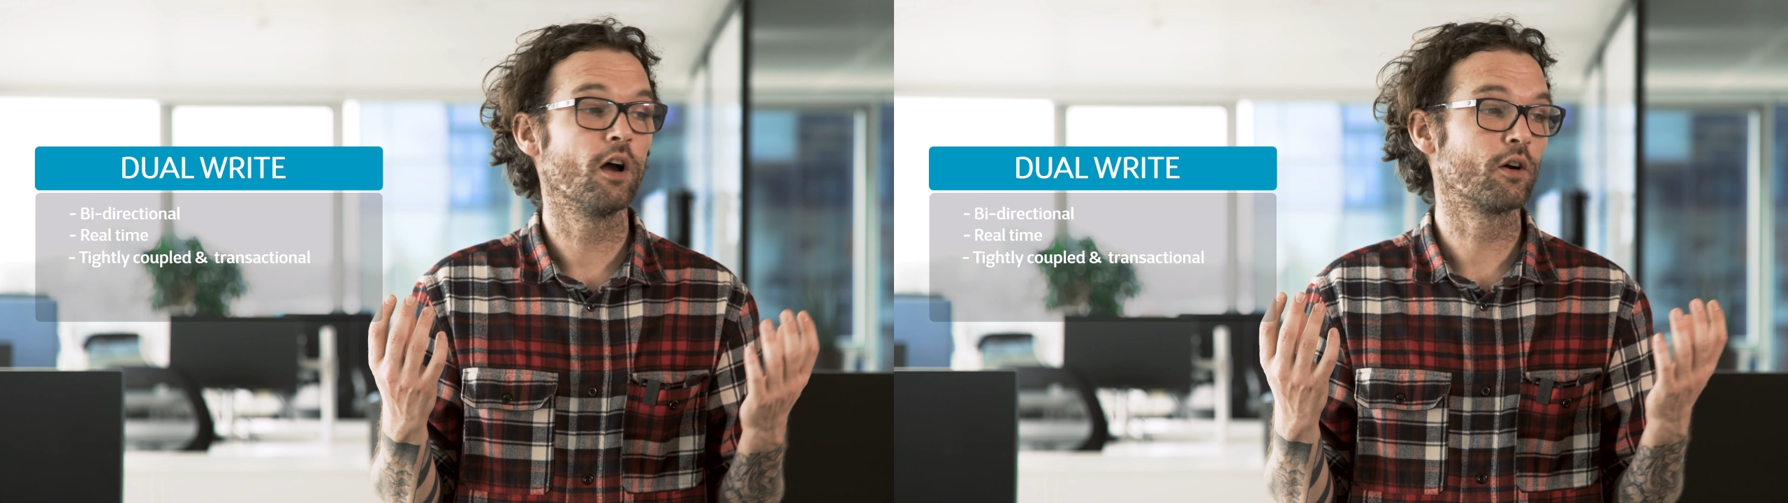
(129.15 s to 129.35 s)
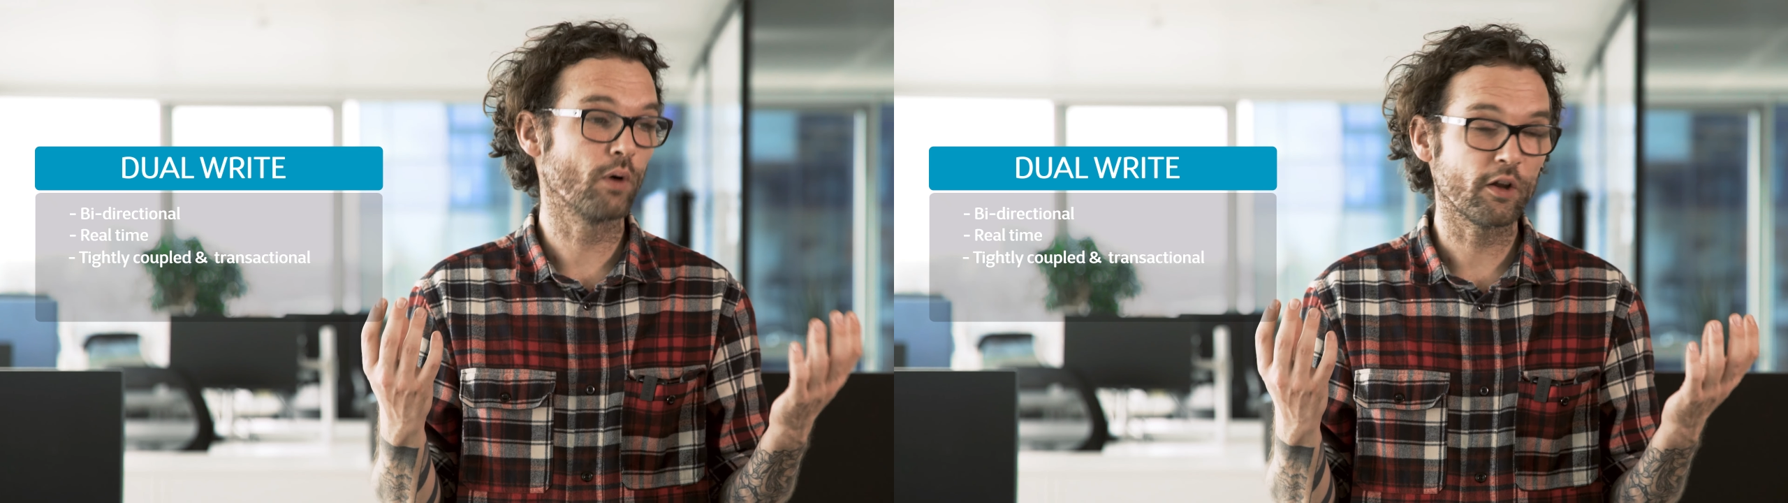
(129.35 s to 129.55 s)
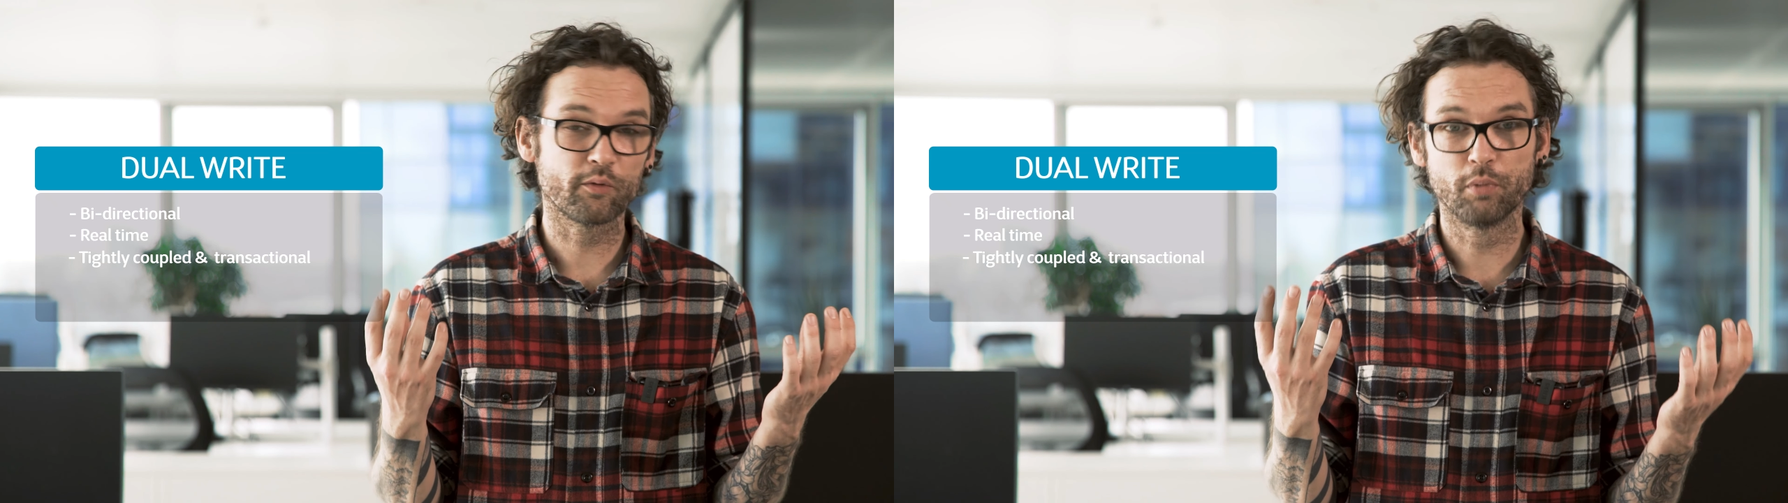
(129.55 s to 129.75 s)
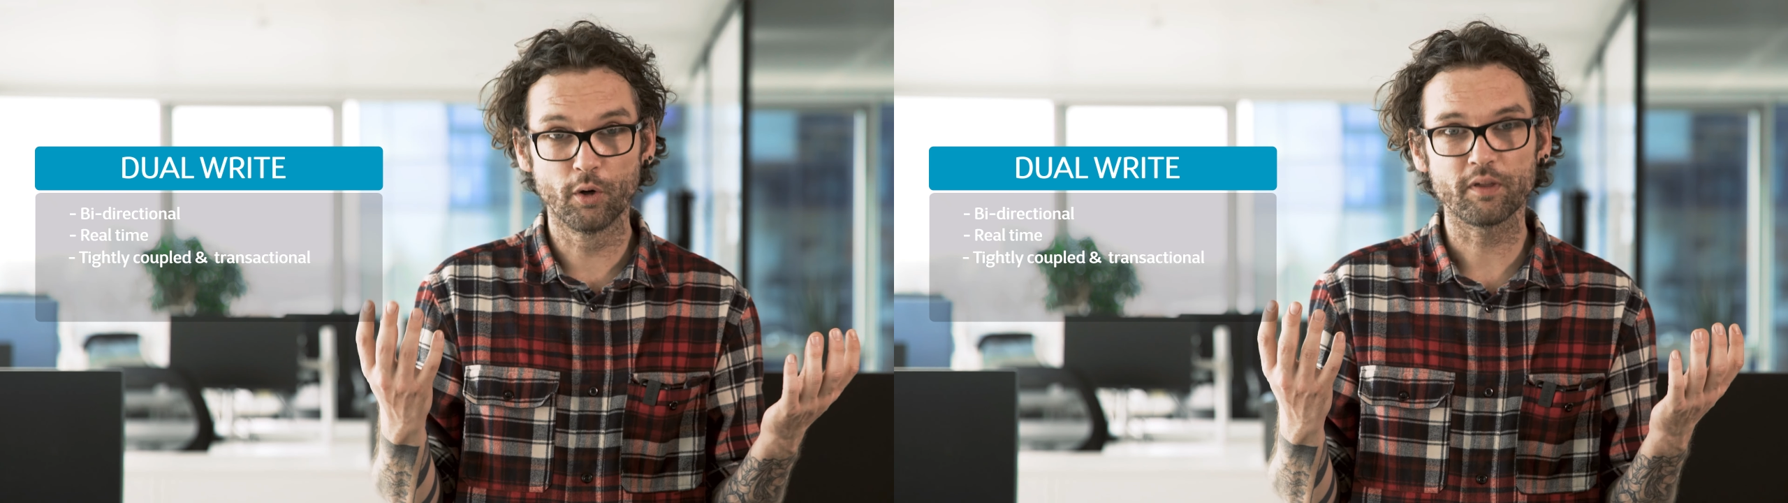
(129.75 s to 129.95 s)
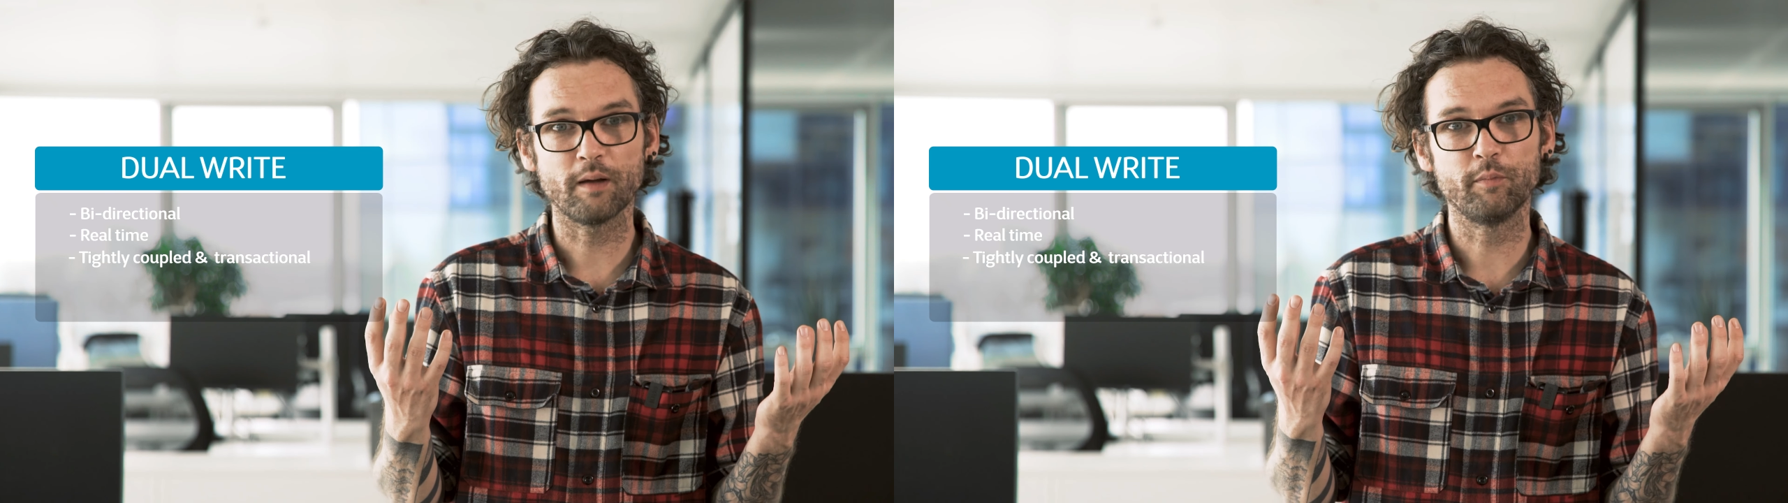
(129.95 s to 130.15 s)
across
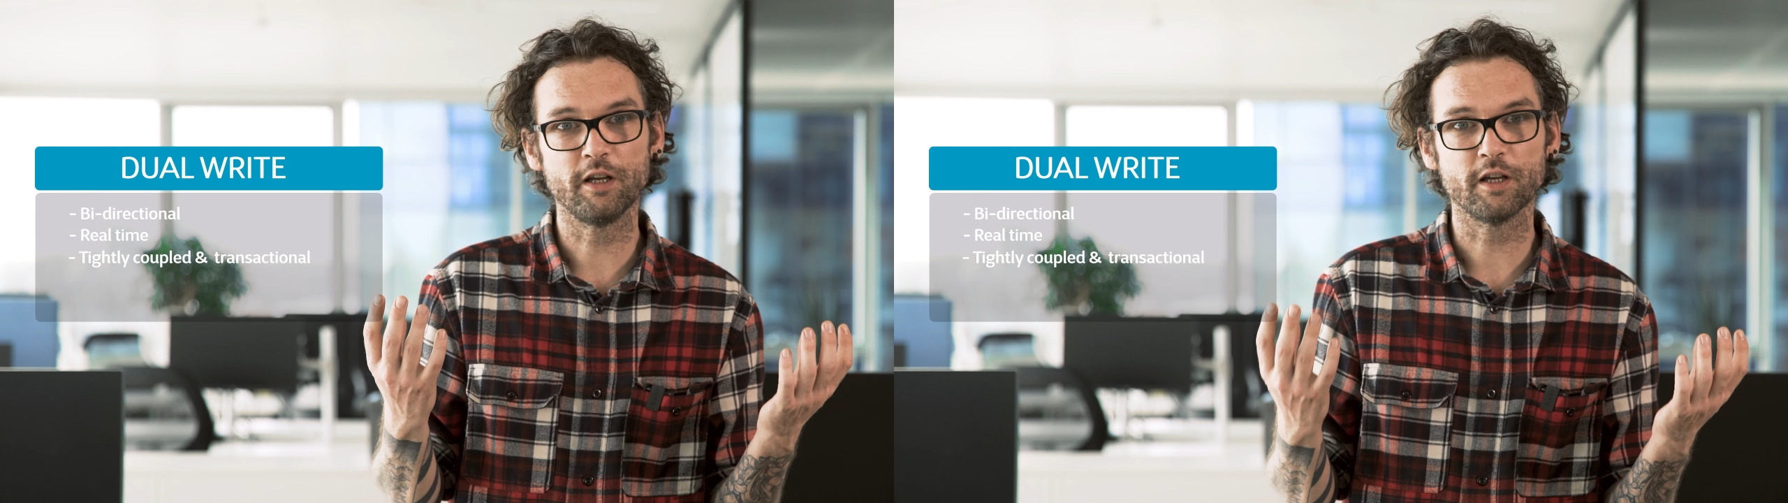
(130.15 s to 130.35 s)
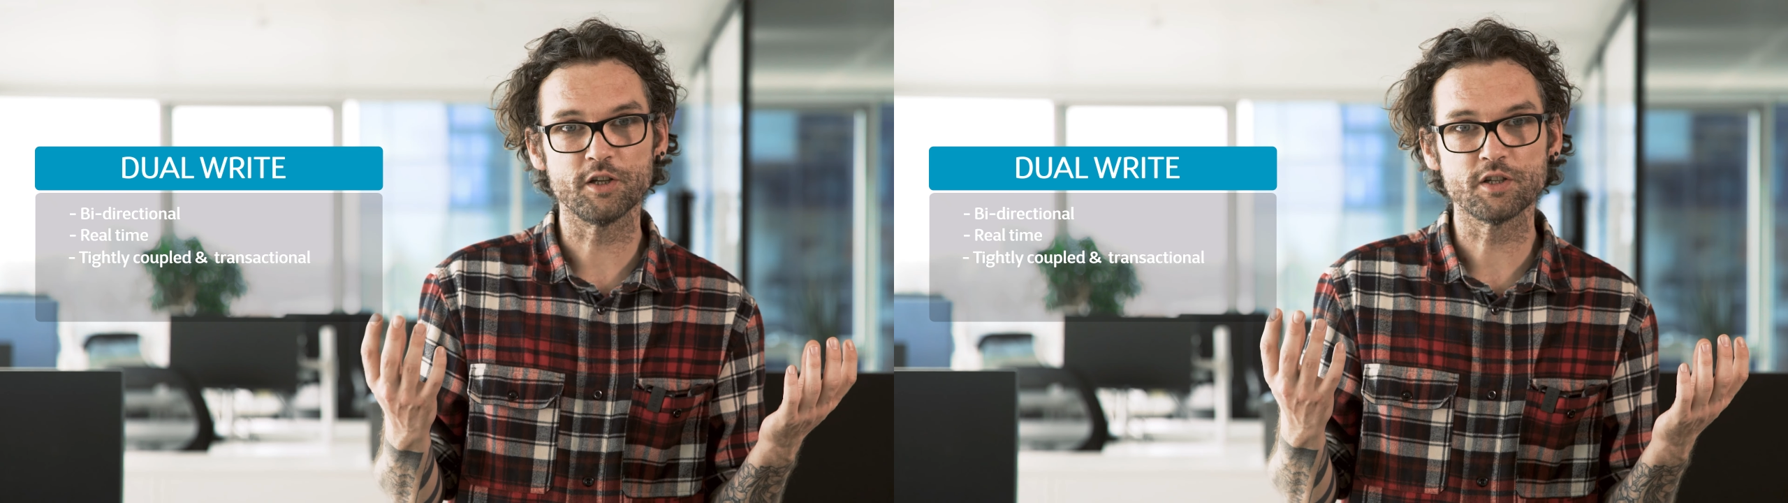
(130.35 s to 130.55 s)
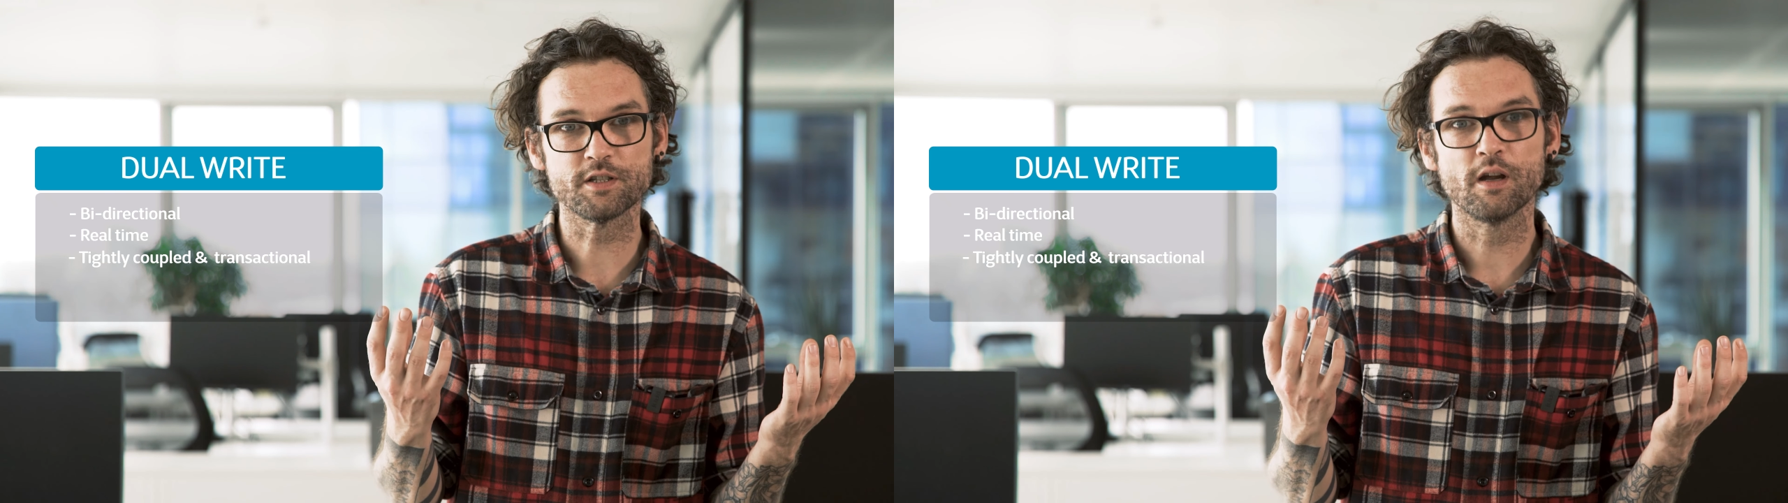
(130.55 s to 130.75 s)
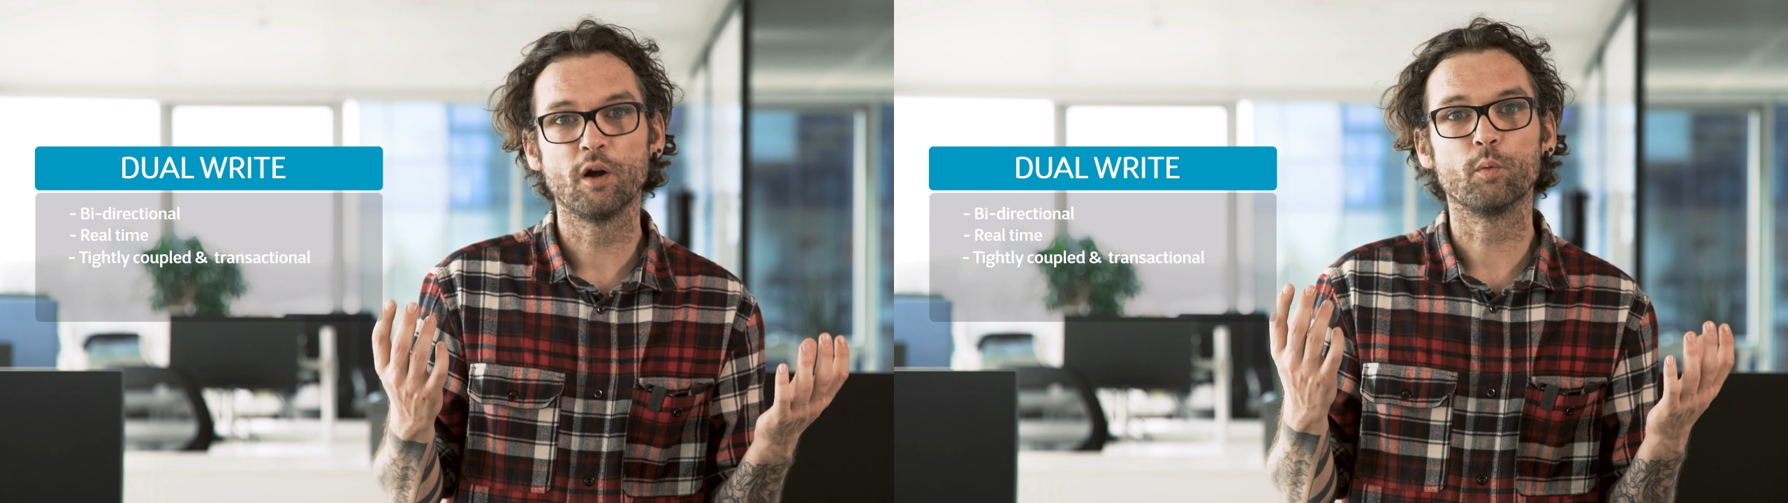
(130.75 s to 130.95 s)
both applications